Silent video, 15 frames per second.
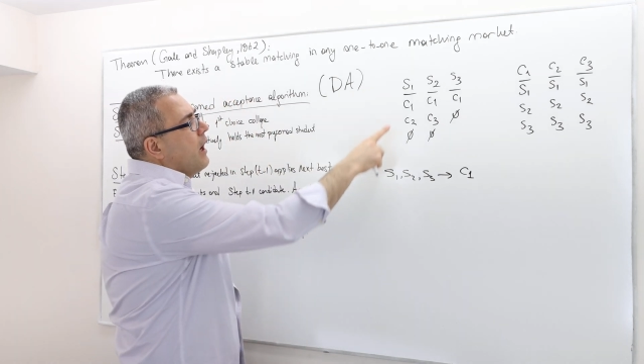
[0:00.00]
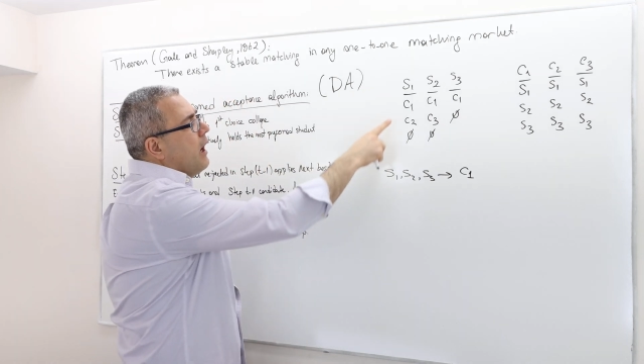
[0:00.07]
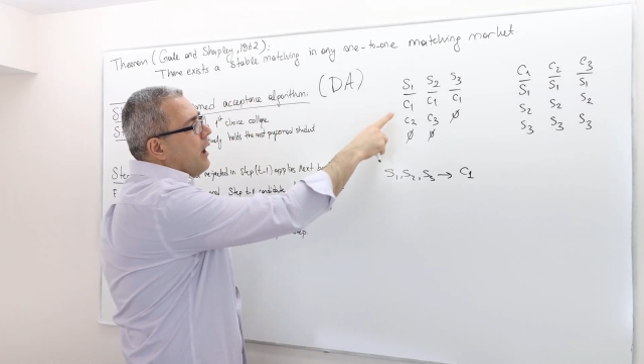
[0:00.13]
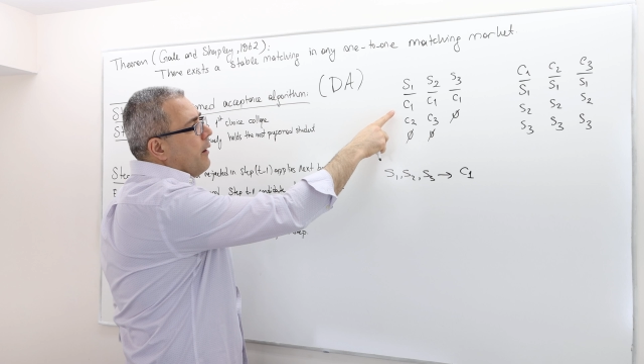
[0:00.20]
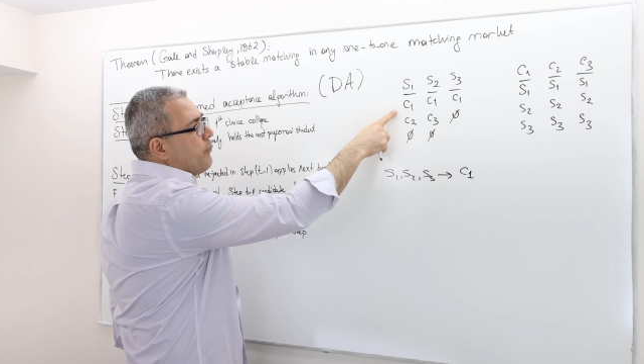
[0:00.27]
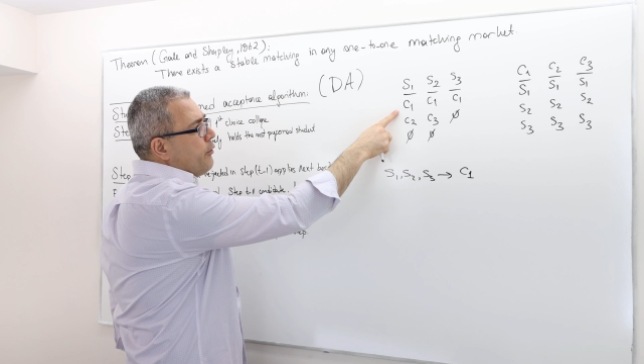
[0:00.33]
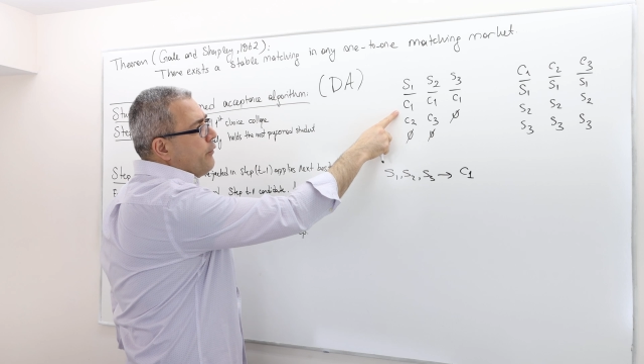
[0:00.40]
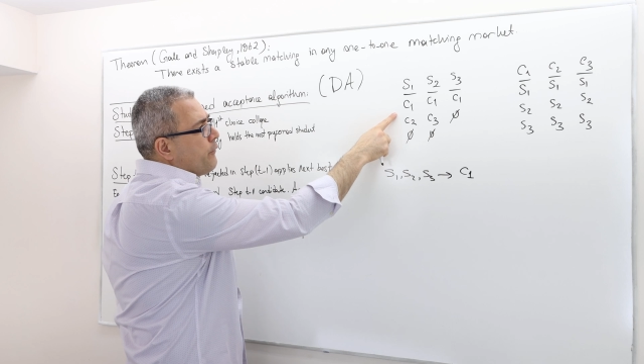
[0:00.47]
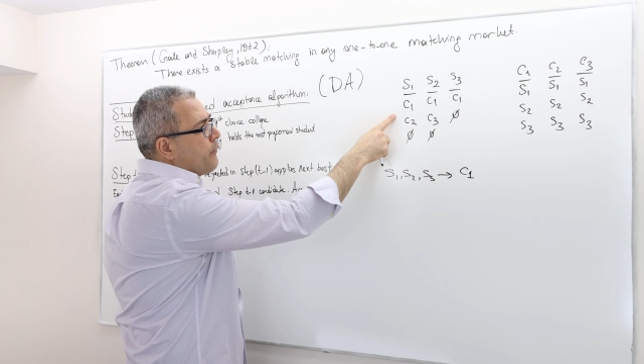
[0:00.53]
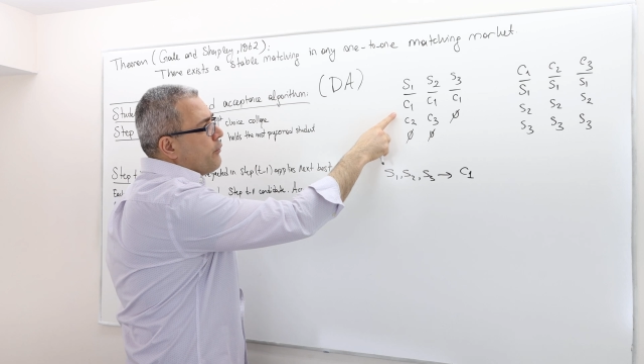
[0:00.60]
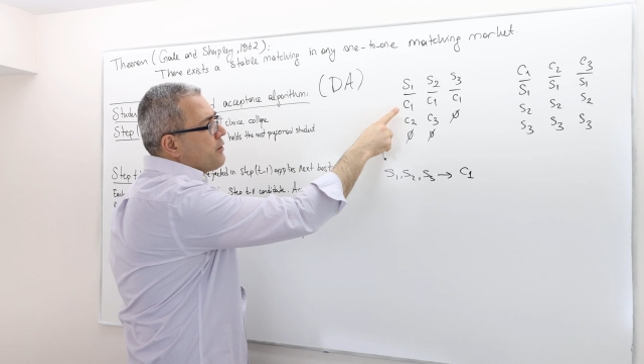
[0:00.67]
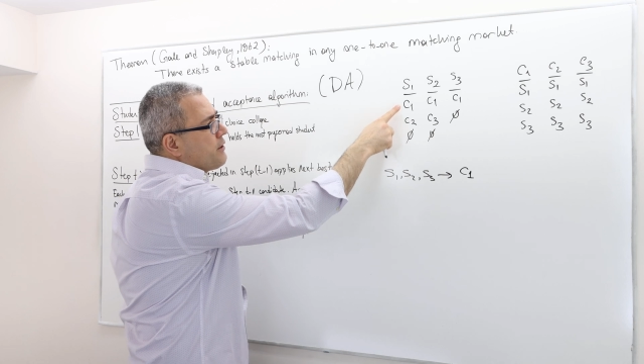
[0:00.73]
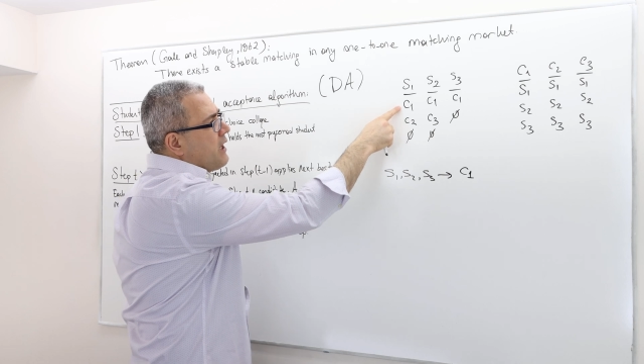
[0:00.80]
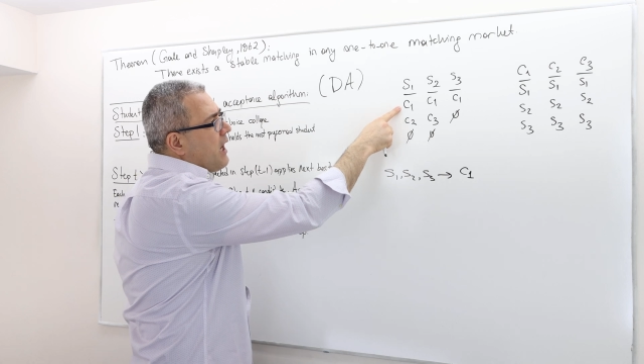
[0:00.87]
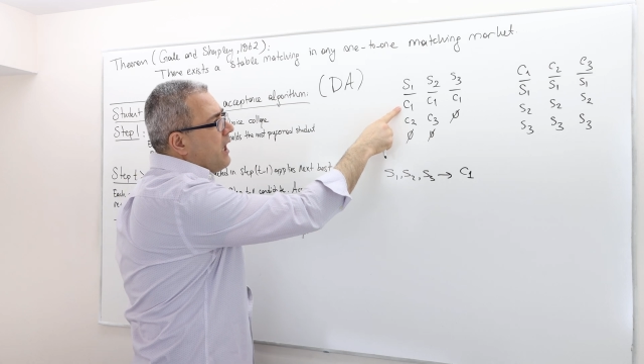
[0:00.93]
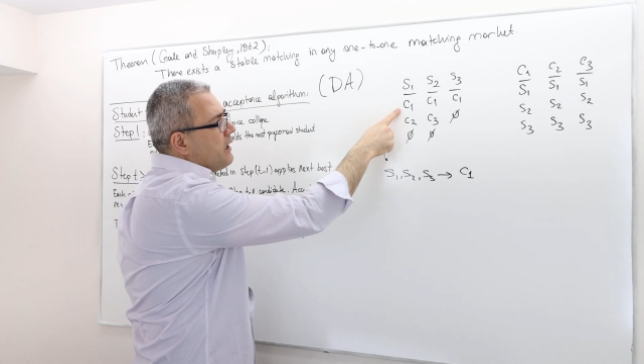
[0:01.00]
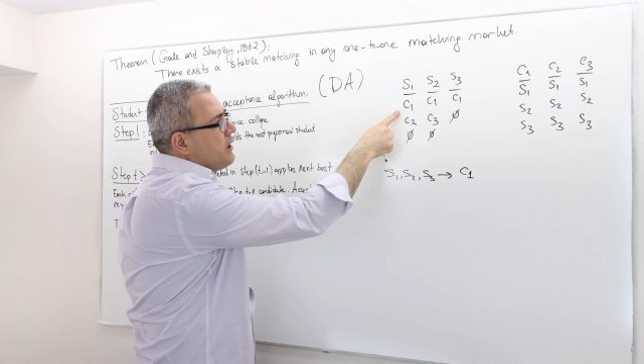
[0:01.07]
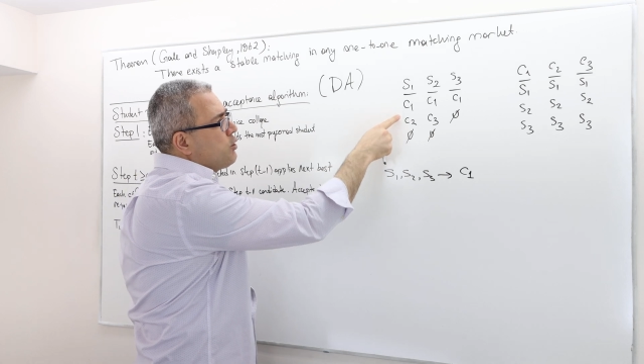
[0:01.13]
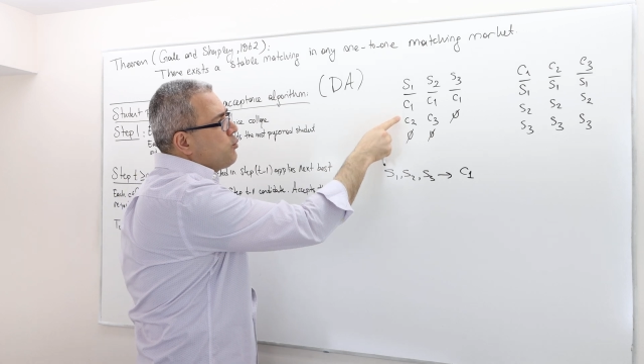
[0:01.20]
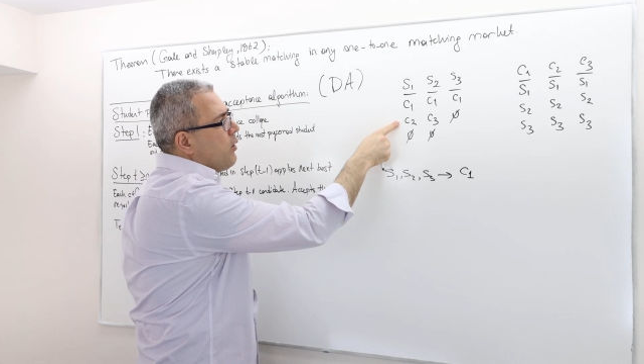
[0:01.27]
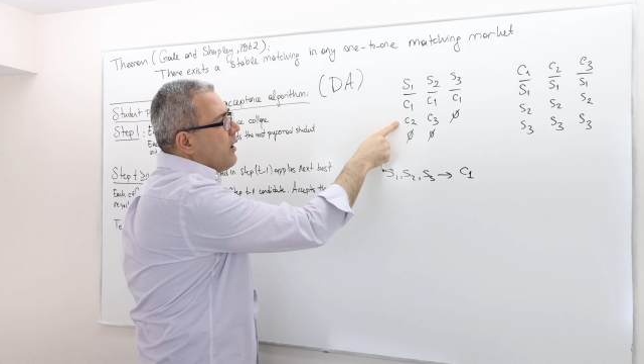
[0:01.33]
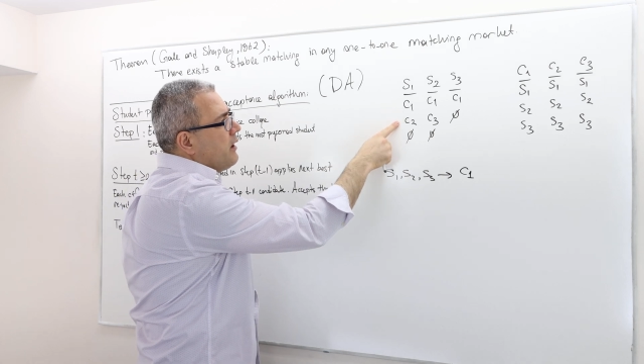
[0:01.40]
uh, prefers
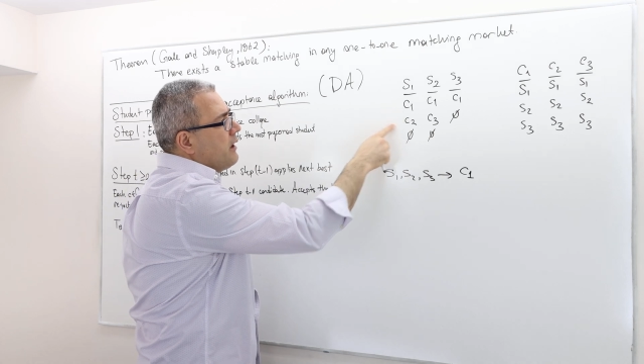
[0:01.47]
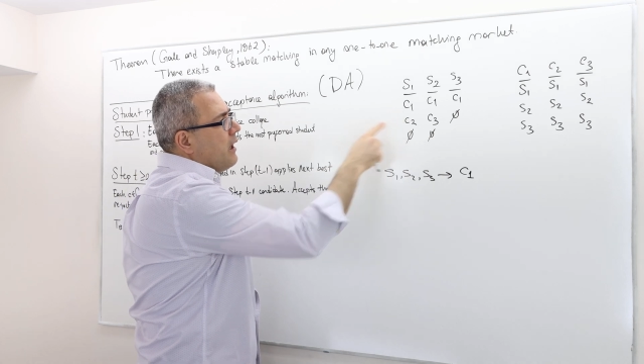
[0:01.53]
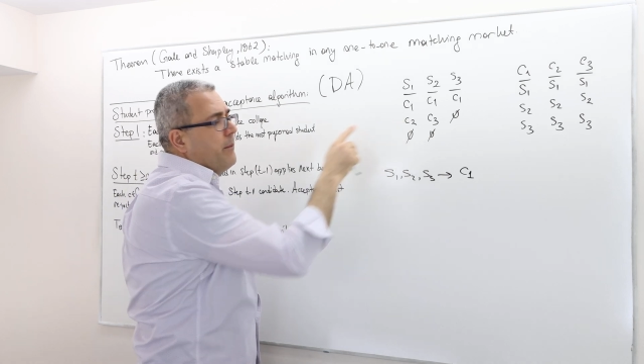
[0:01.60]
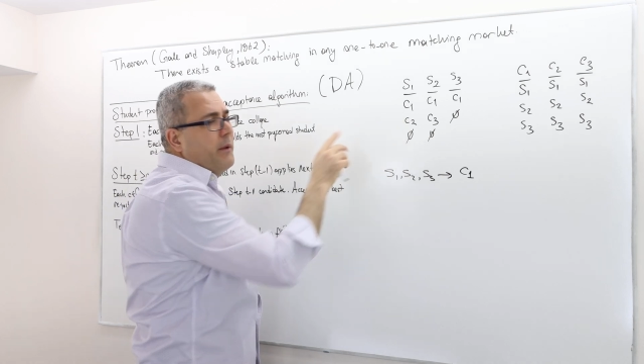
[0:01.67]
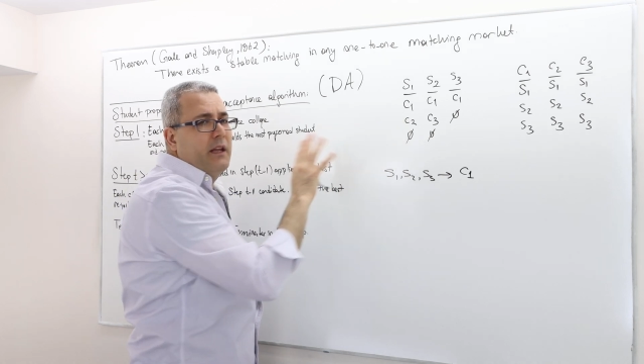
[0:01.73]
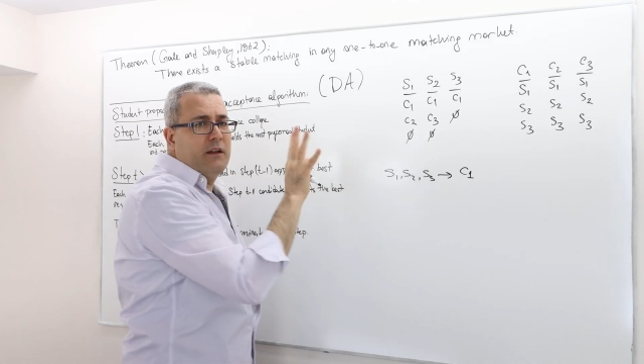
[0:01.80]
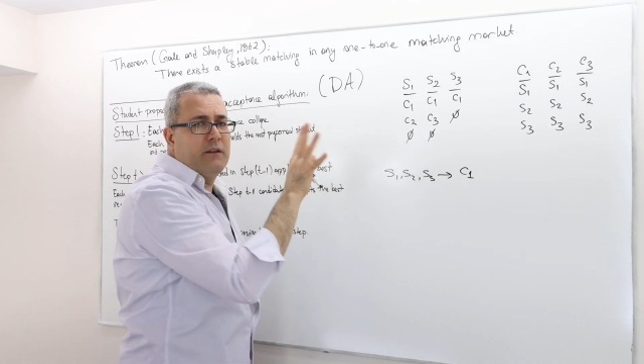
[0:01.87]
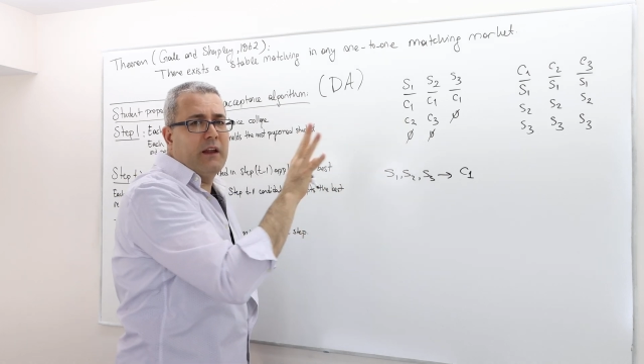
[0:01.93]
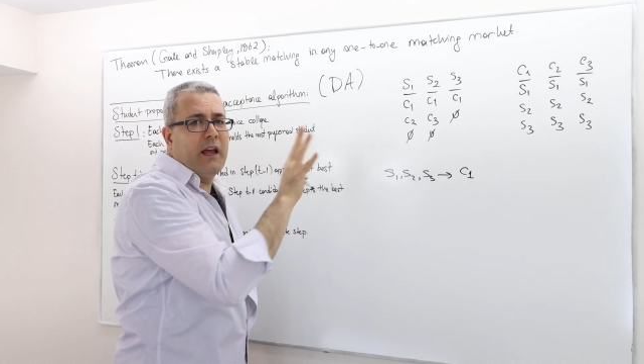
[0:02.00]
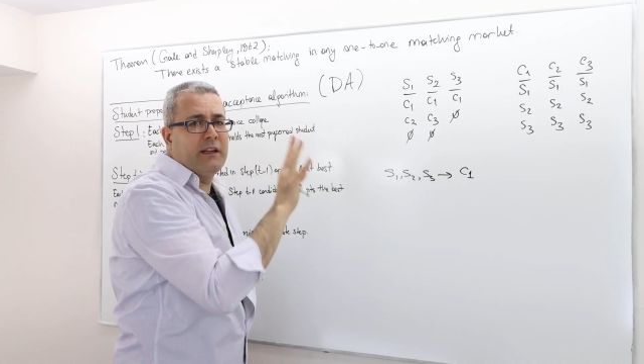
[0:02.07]
college one, I mean,